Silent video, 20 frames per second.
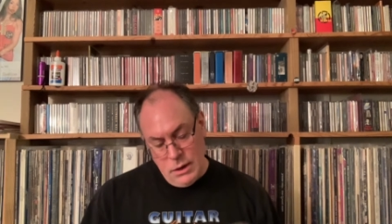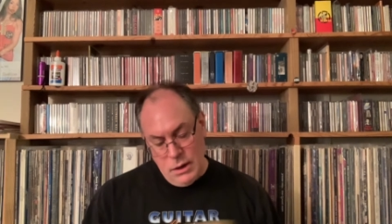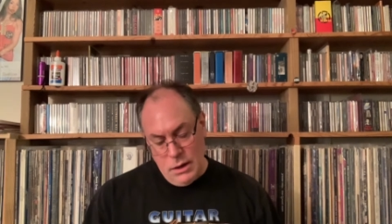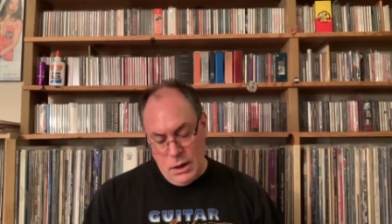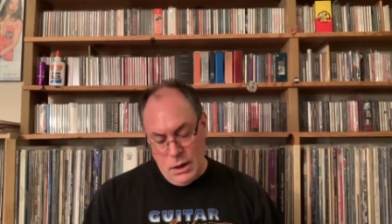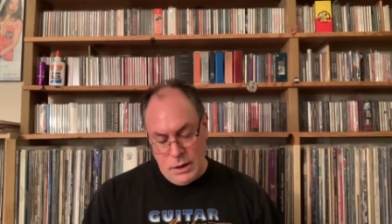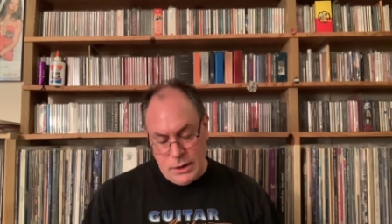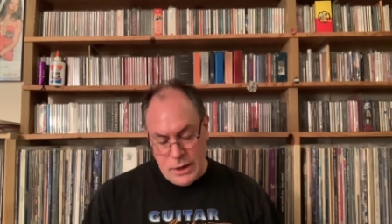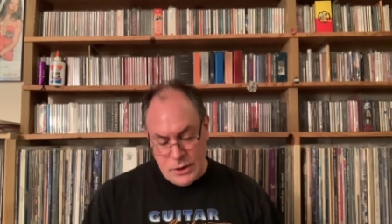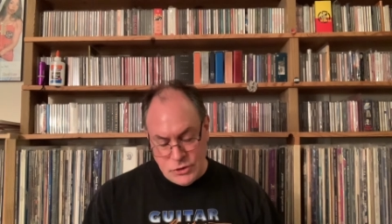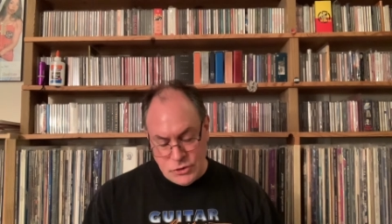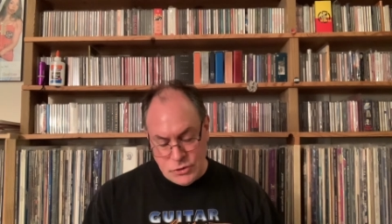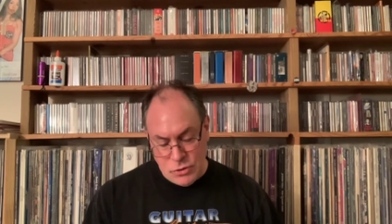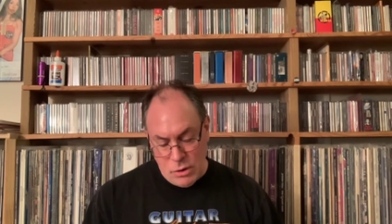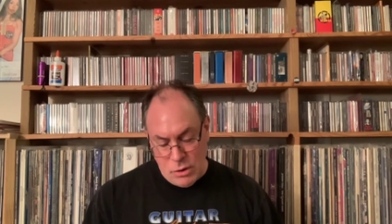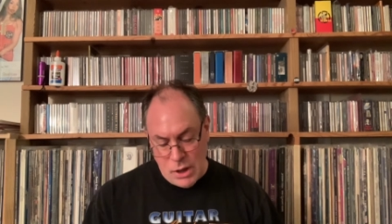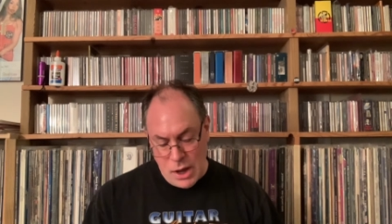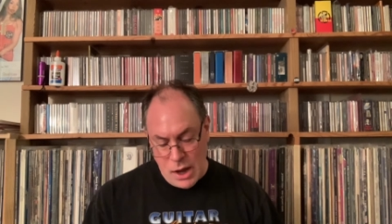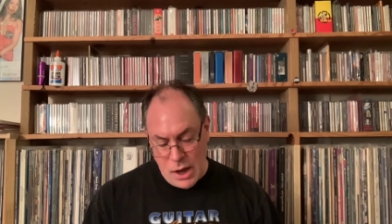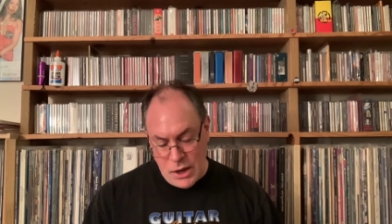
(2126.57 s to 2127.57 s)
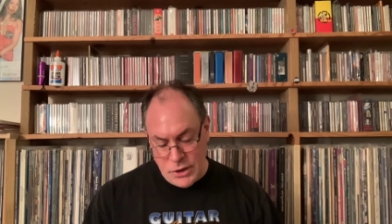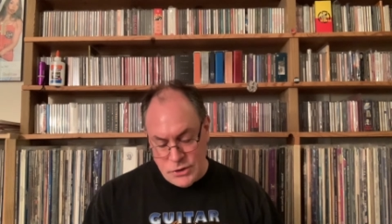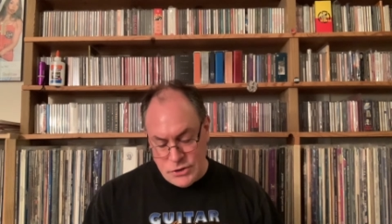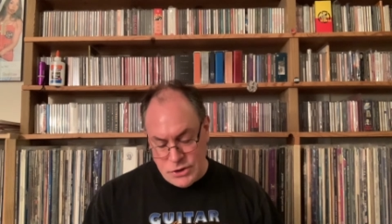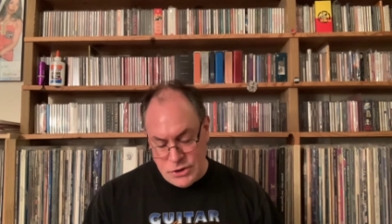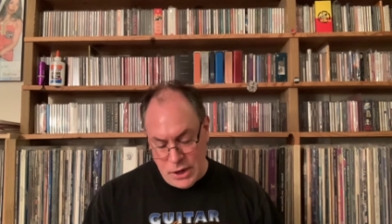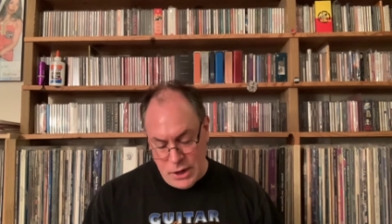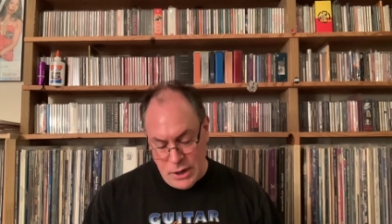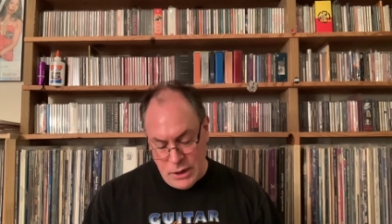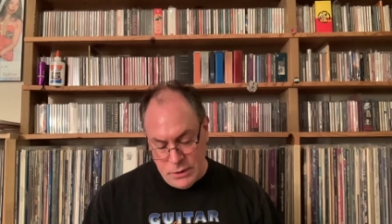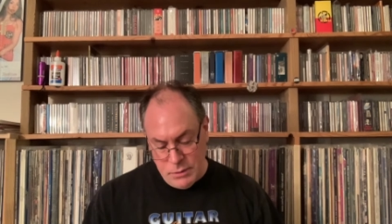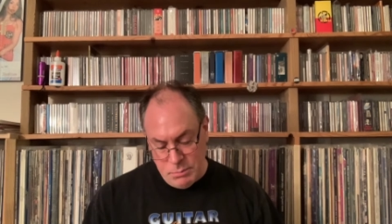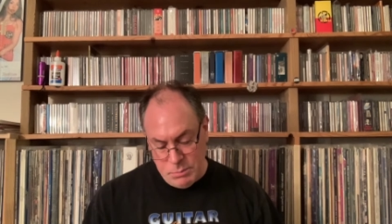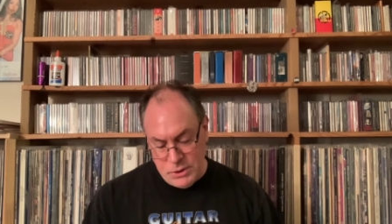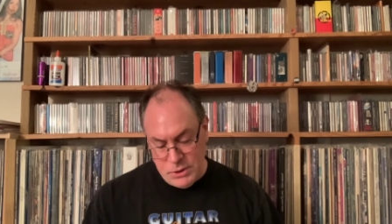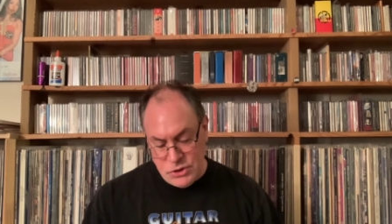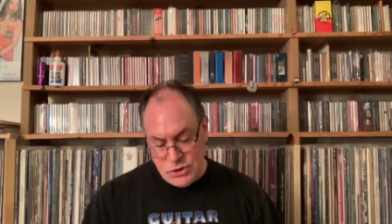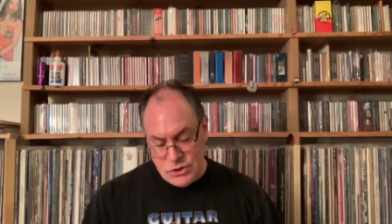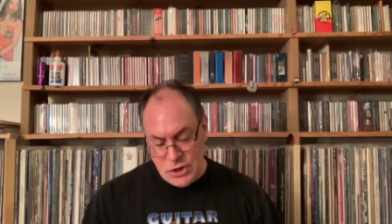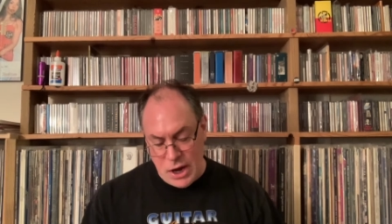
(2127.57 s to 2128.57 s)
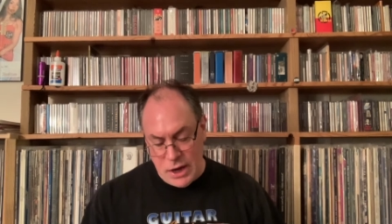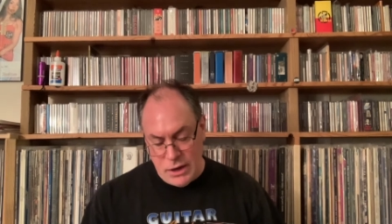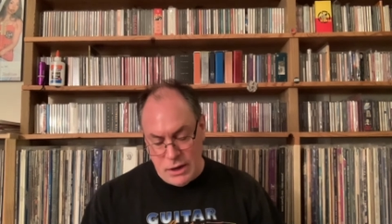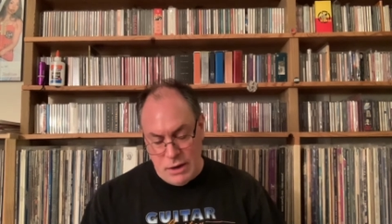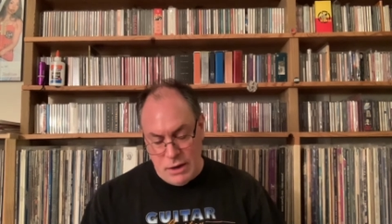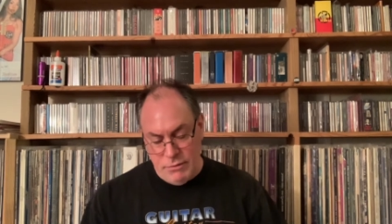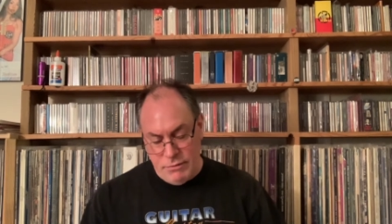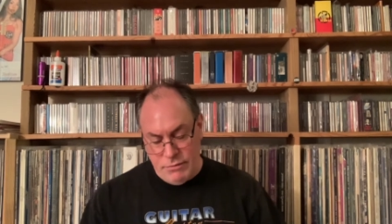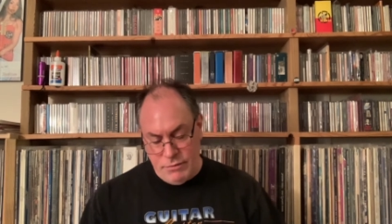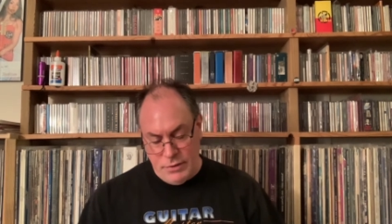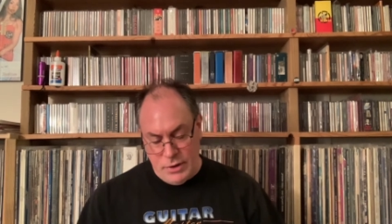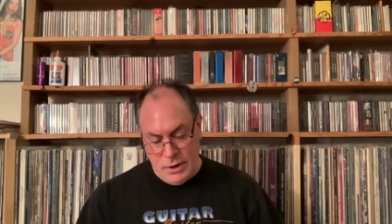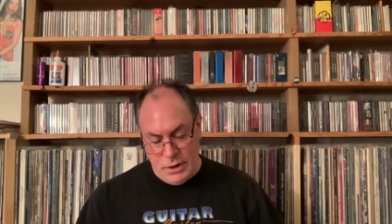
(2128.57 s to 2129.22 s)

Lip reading: Against All Odds, and the B-side of